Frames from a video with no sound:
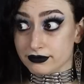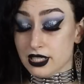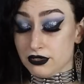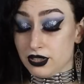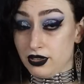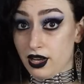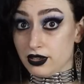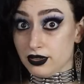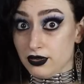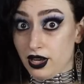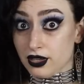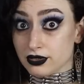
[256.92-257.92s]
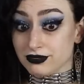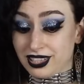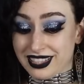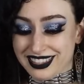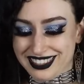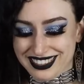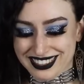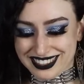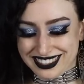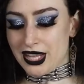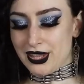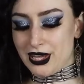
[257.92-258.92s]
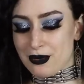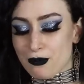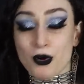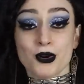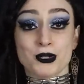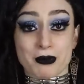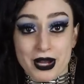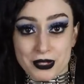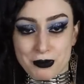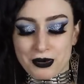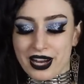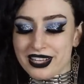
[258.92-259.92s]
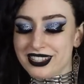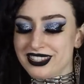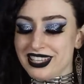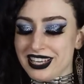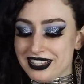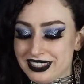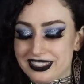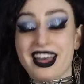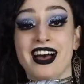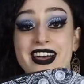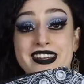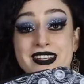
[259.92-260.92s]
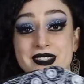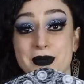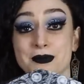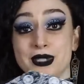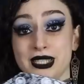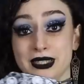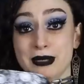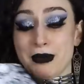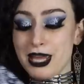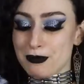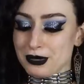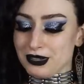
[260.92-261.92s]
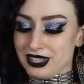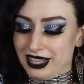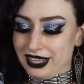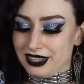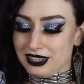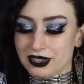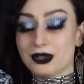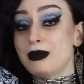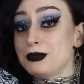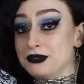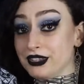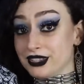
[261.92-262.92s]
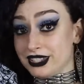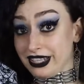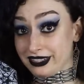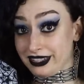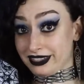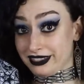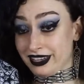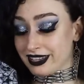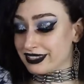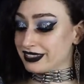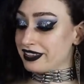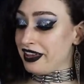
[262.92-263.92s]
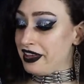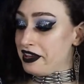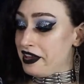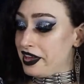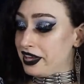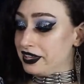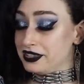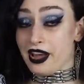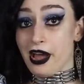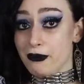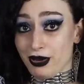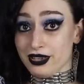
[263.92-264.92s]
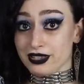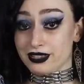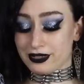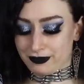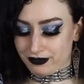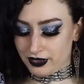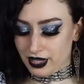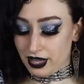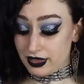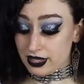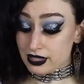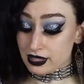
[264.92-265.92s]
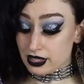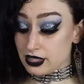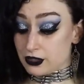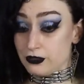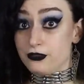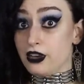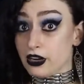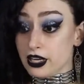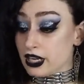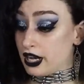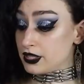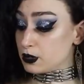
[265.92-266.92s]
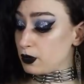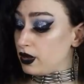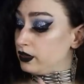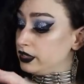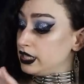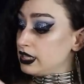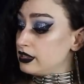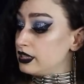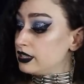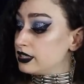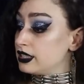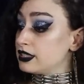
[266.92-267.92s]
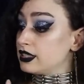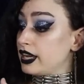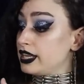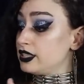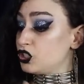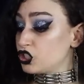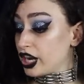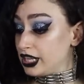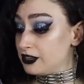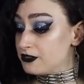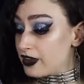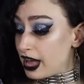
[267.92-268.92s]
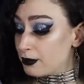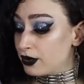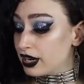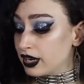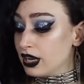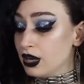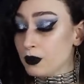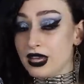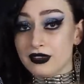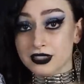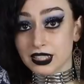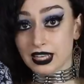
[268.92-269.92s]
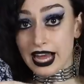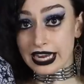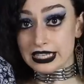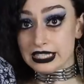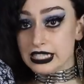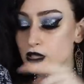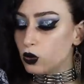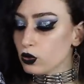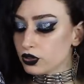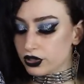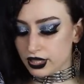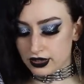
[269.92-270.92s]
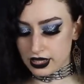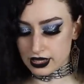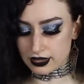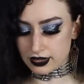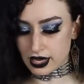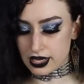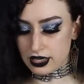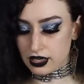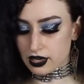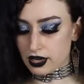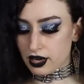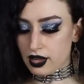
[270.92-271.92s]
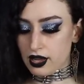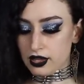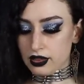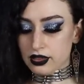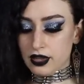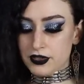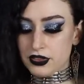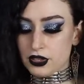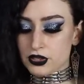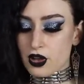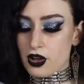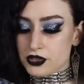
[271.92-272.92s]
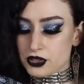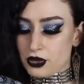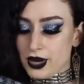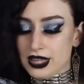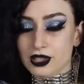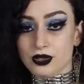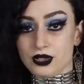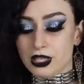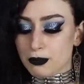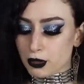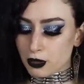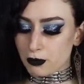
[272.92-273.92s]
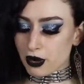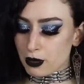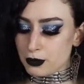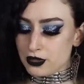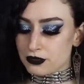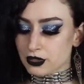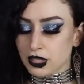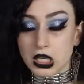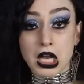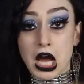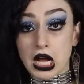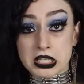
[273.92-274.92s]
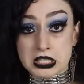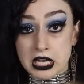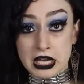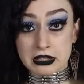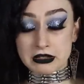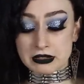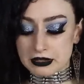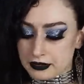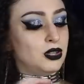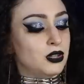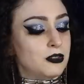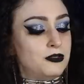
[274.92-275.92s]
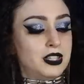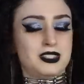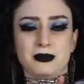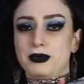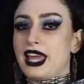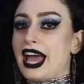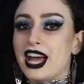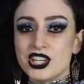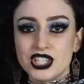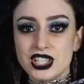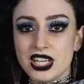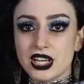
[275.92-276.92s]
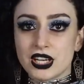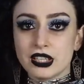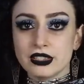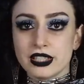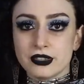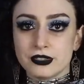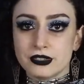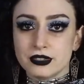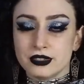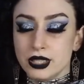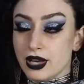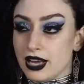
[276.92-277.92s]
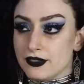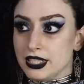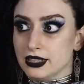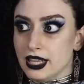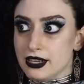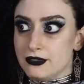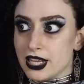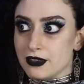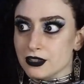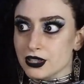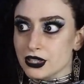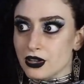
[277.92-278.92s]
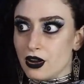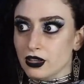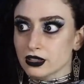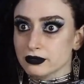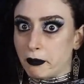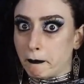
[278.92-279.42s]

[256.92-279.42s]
If you know, you know. And then, more to my surprise, the inside is completely papered in Creepsville 666 and eyeballs. This is very nice quality. This is a nice shiny fabric. We have a little ID holder on the inside here. Love that there's also a little zipper compartment for little odds and ends. You could fit some cash in here if you have any left after this haul.